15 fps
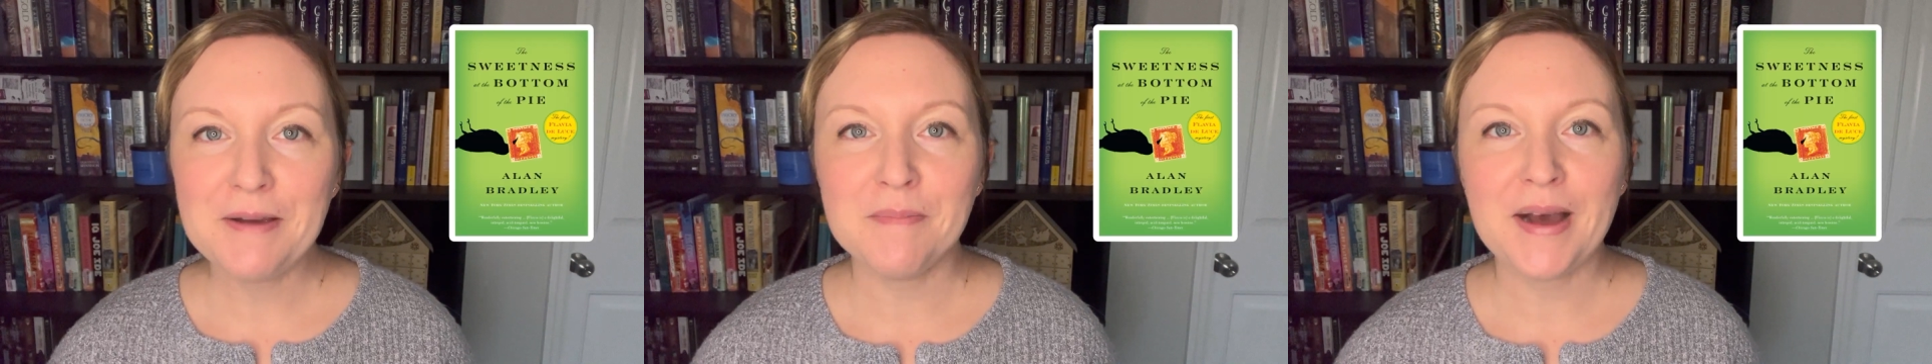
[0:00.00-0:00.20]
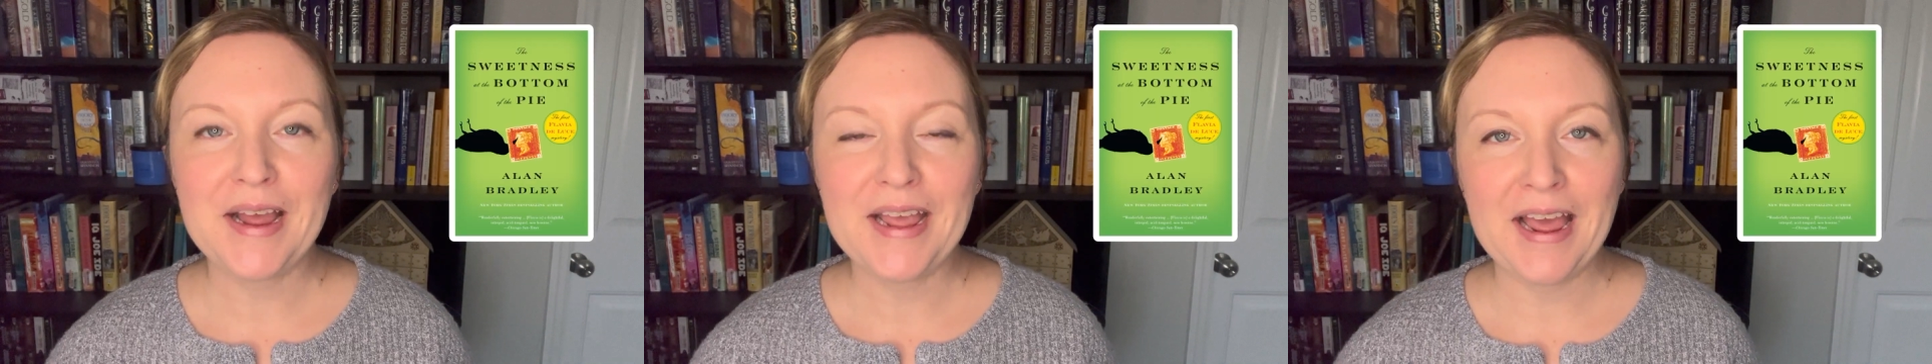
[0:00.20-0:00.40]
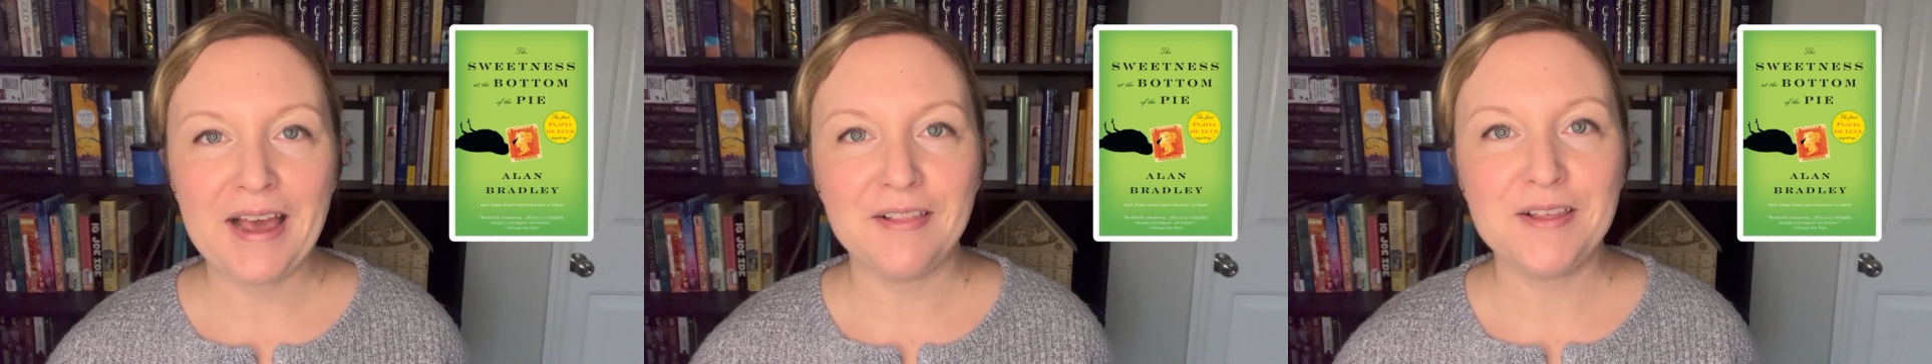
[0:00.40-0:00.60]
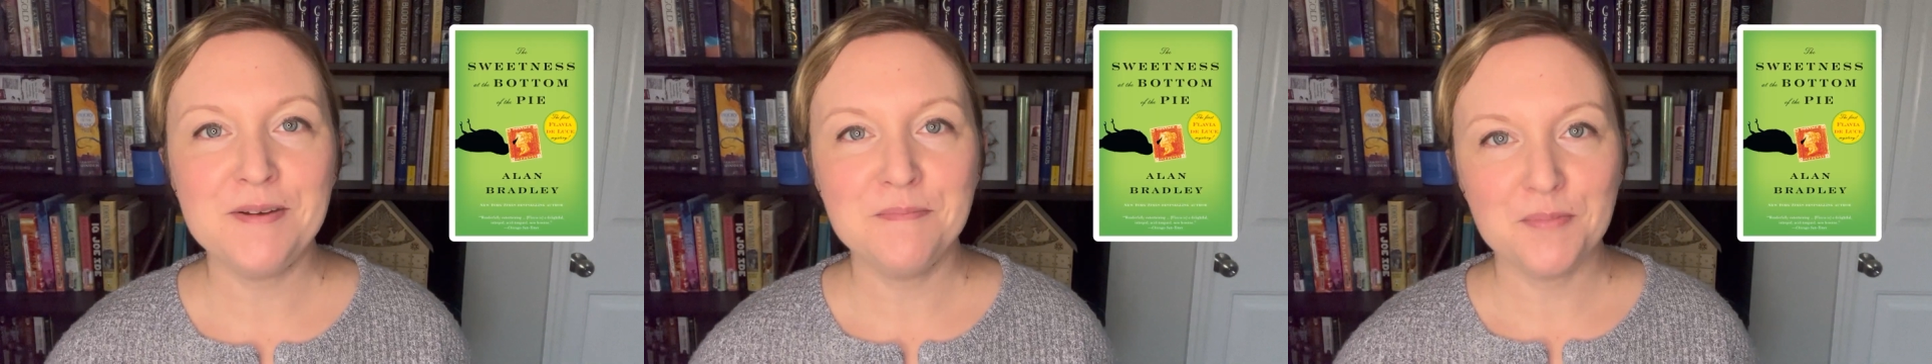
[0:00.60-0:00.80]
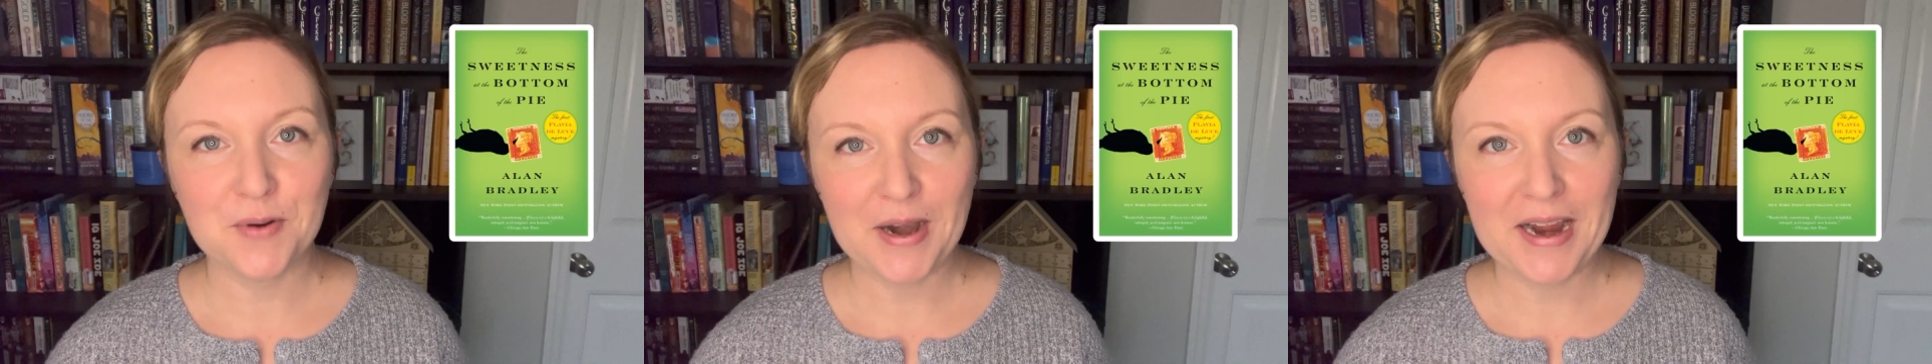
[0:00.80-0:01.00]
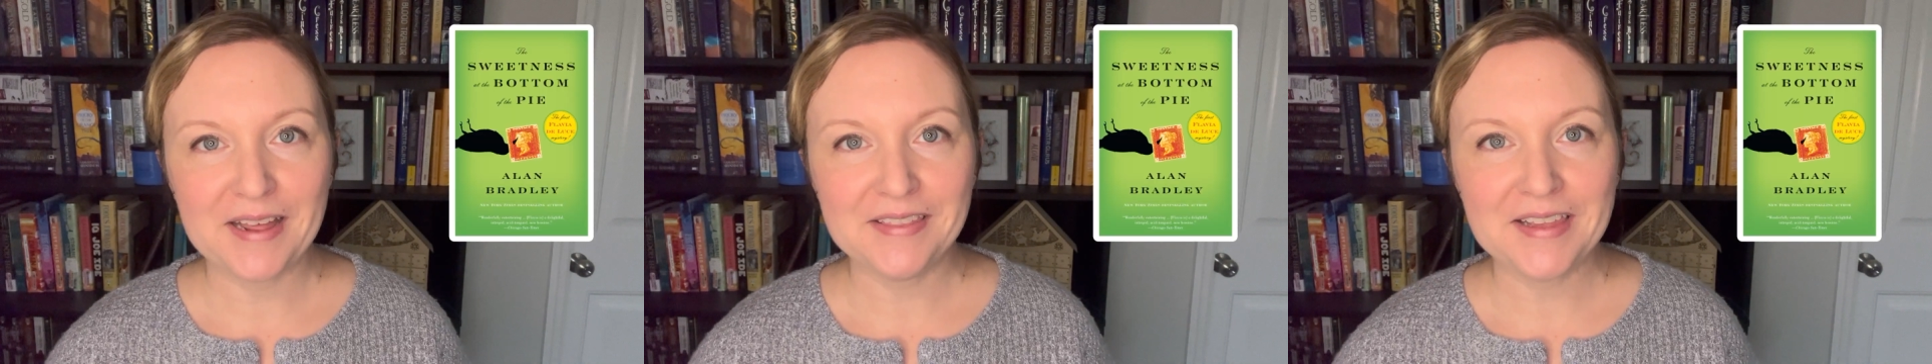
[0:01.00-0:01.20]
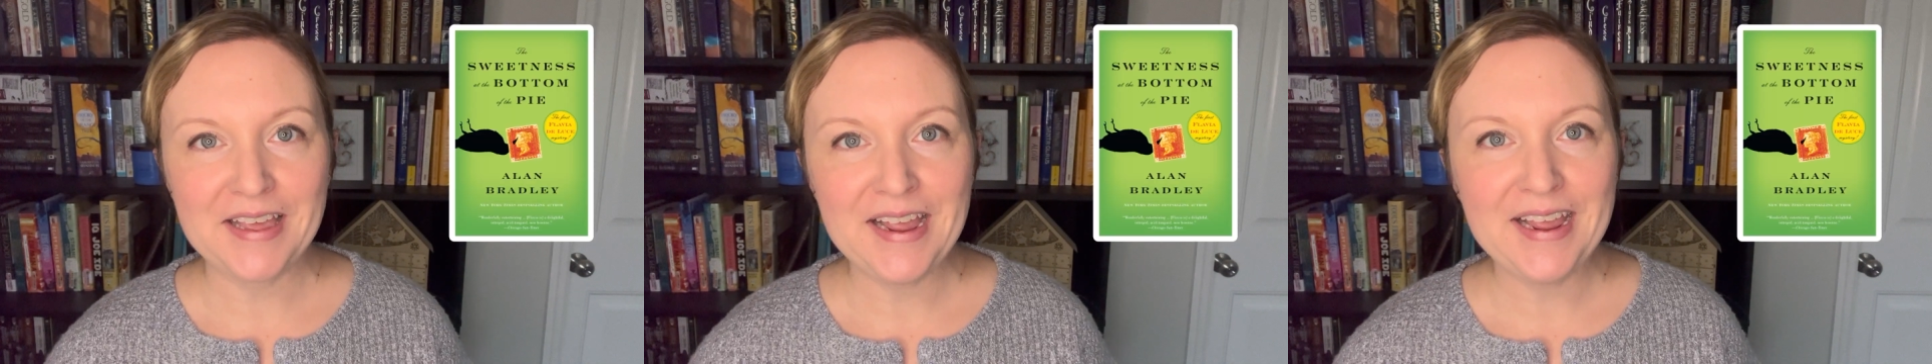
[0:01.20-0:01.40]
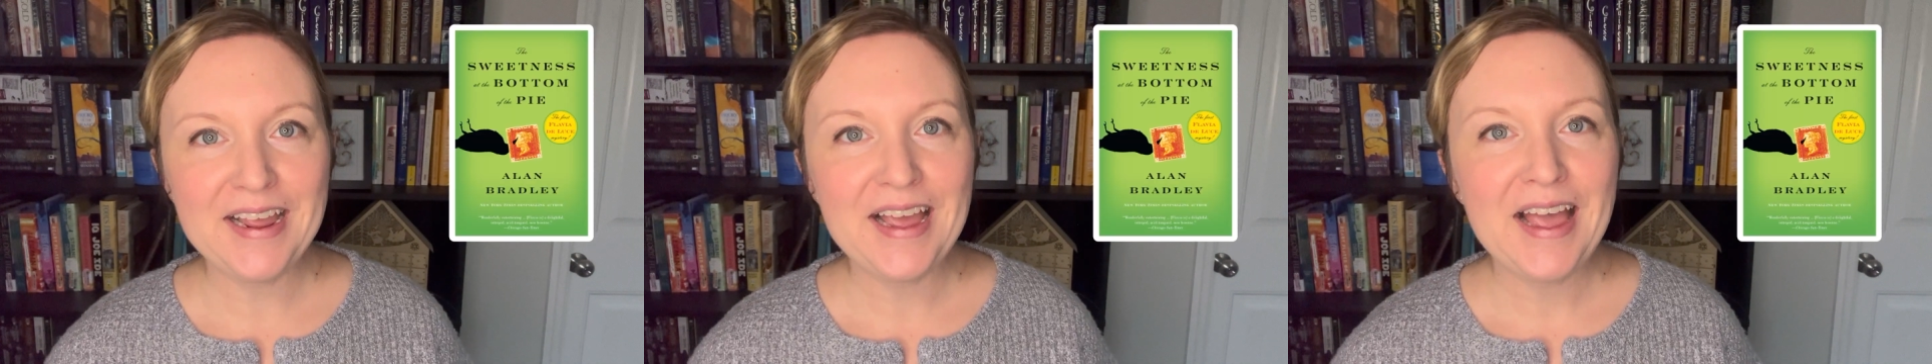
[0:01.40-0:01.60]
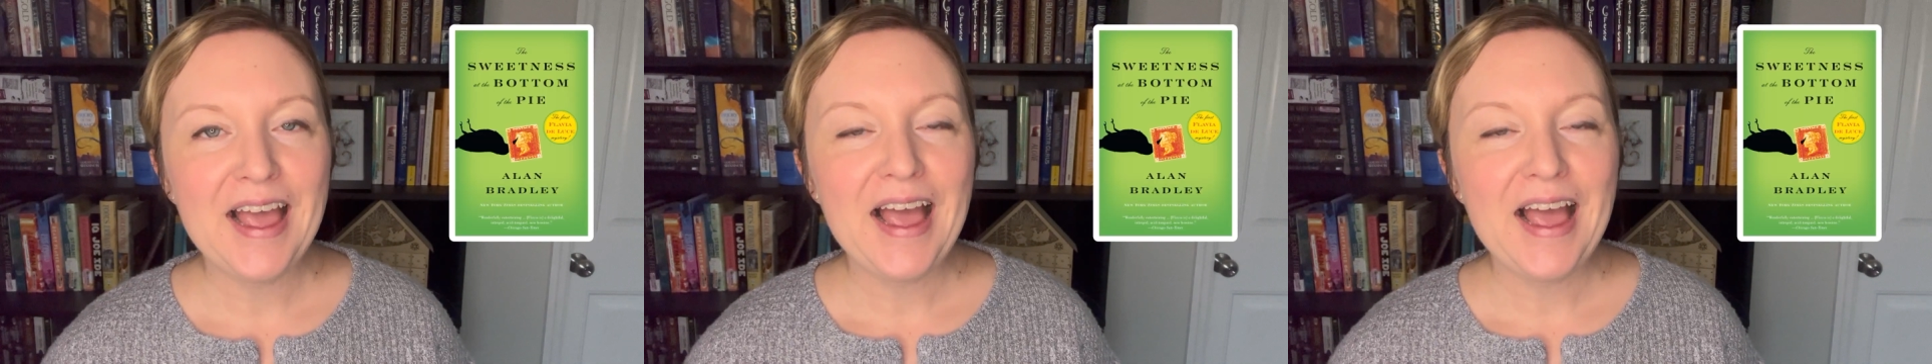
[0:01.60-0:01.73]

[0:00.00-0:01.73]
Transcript: by Alan Bradley.